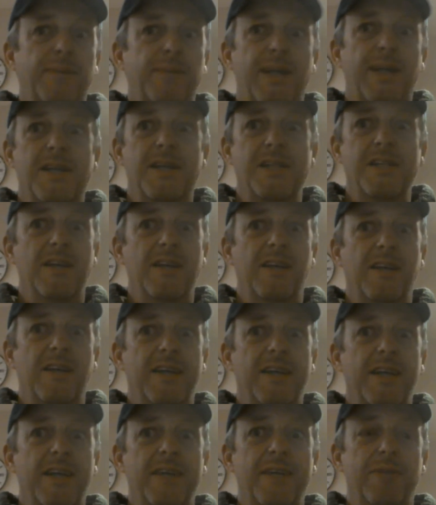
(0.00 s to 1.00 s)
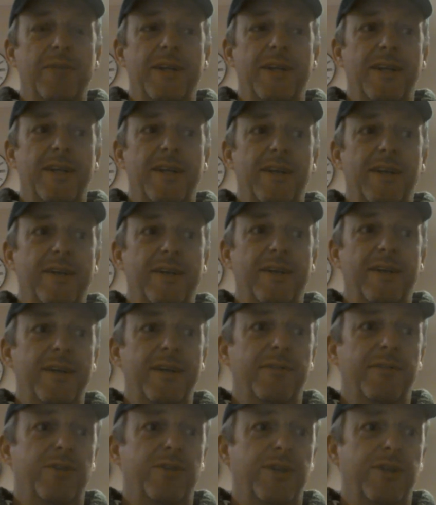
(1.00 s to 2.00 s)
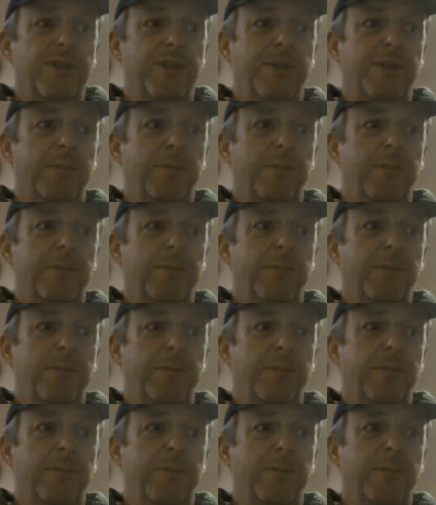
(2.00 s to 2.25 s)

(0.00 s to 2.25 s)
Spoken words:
It's not like any red ale I ever tried.